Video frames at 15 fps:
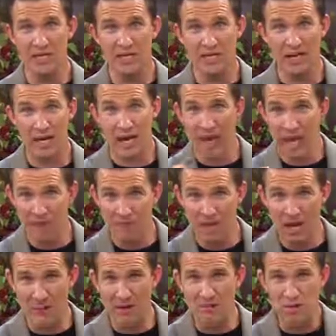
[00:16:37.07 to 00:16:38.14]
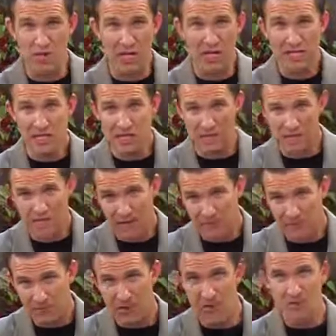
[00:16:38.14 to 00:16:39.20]
the lifetime of Jesus, that
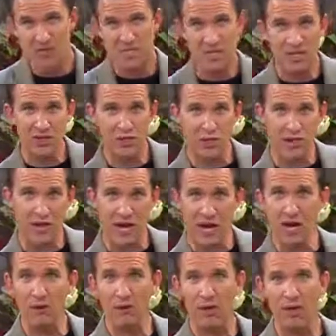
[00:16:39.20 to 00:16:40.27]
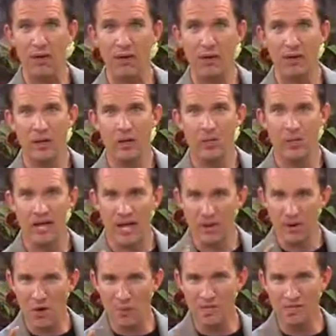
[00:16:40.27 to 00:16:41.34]
first century era. But now,
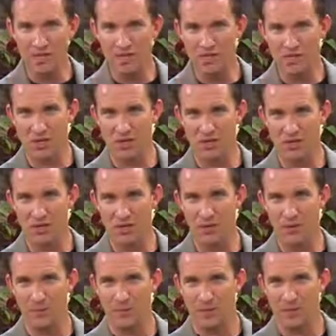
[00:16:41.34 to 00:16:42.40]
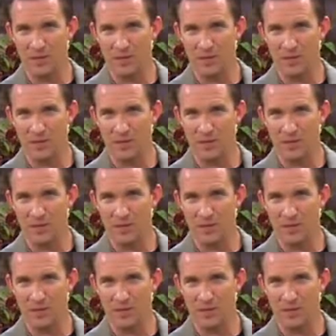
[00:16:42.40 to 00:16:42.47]
notice this also.